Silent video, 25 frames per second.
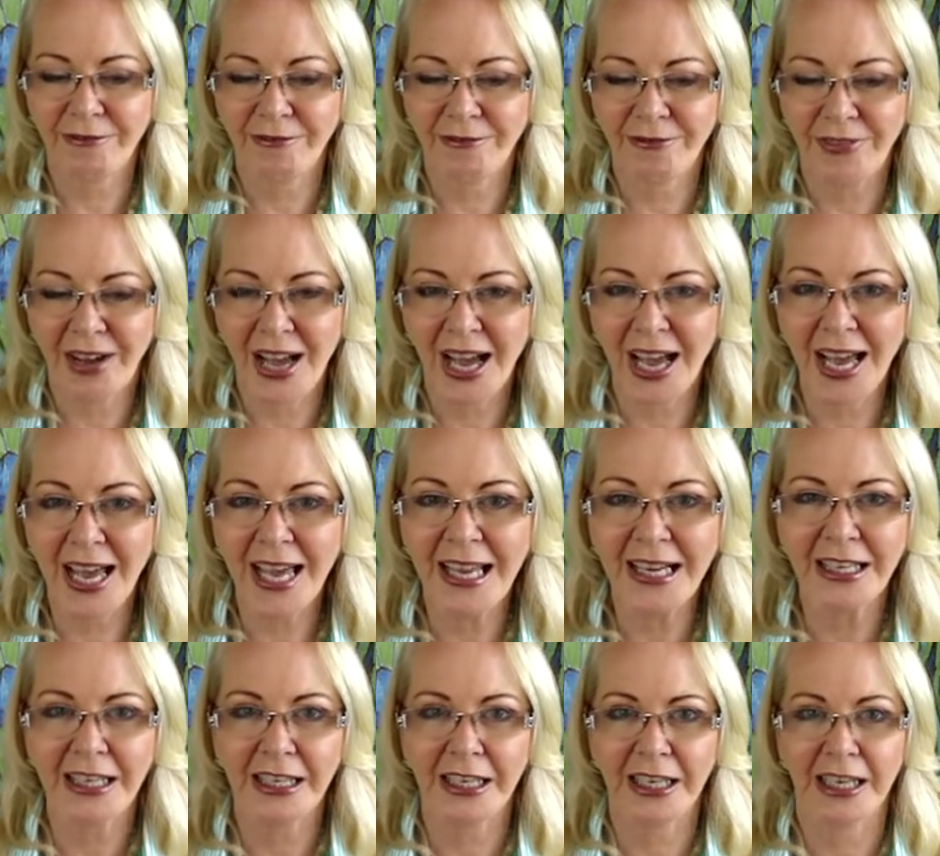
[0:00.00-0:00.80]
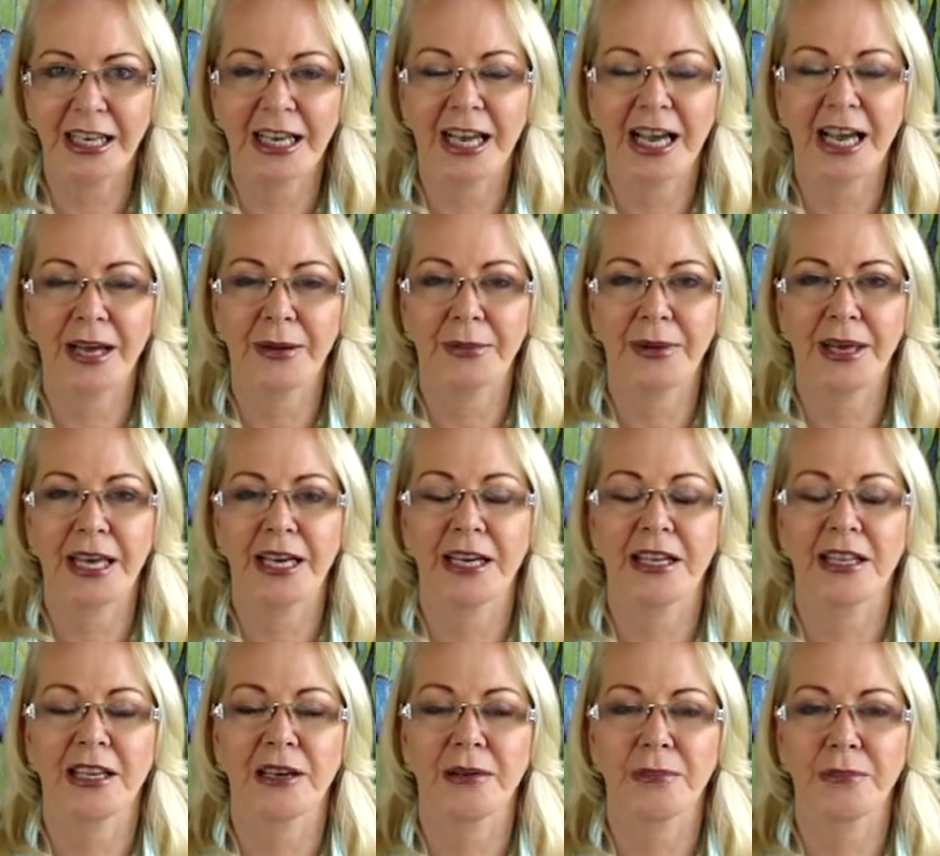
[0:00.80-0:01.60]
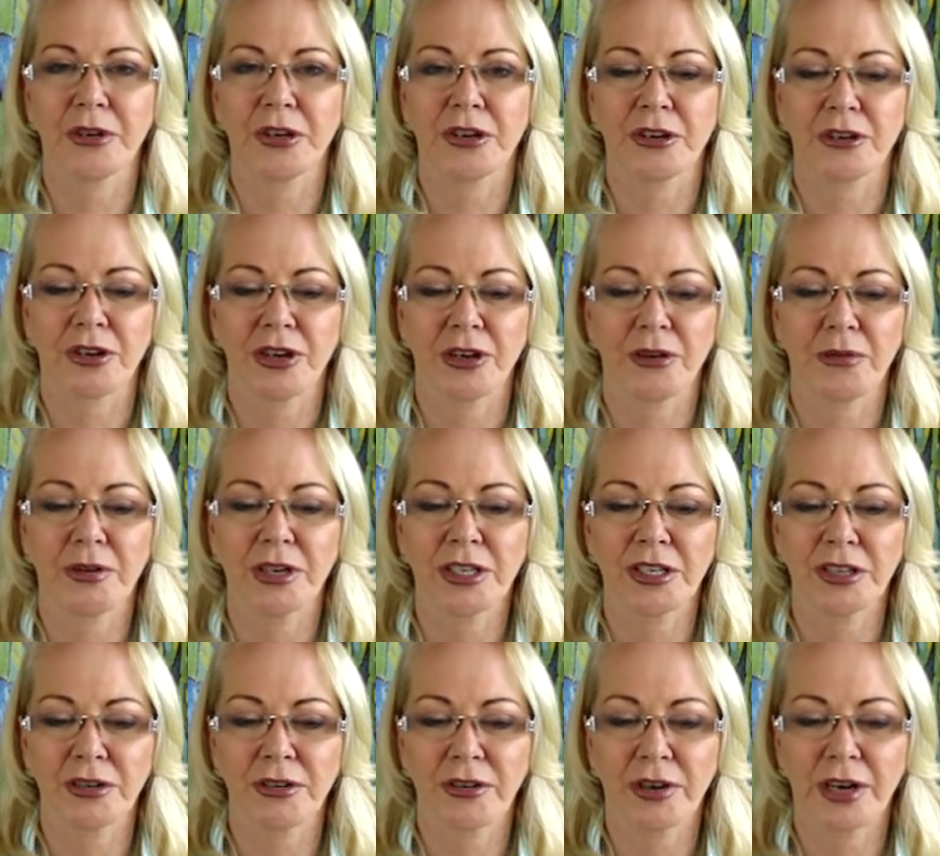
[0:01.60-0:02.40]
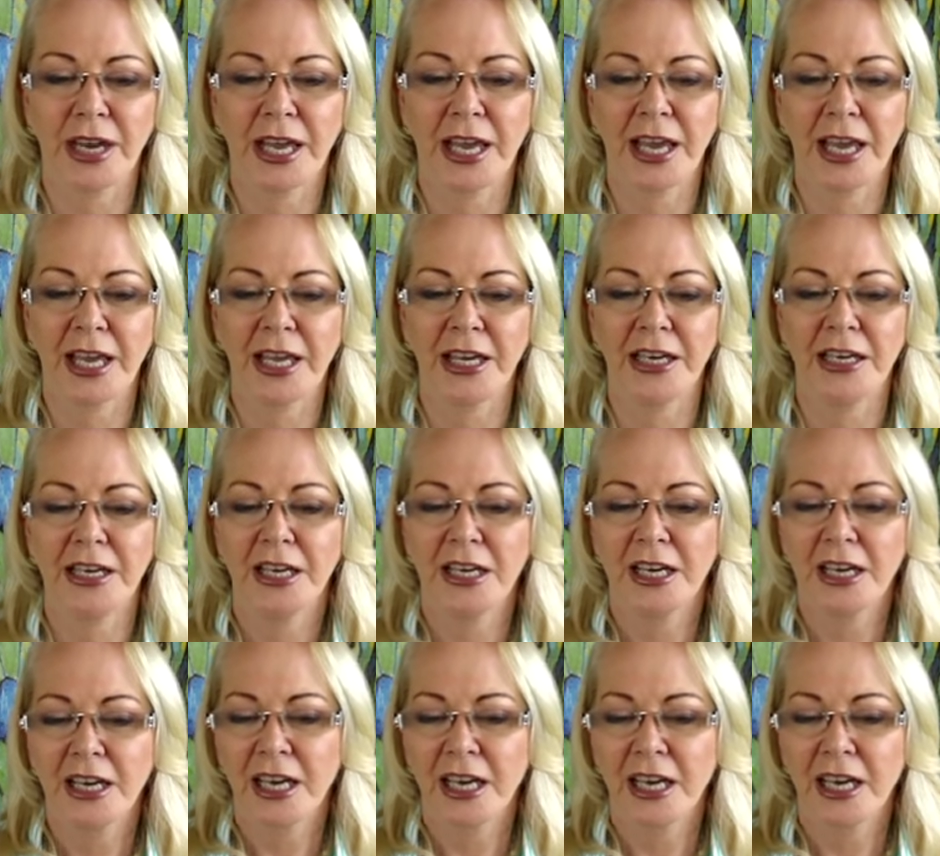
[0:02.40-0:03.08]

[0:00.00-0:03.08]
finally come out of that mercury retrograde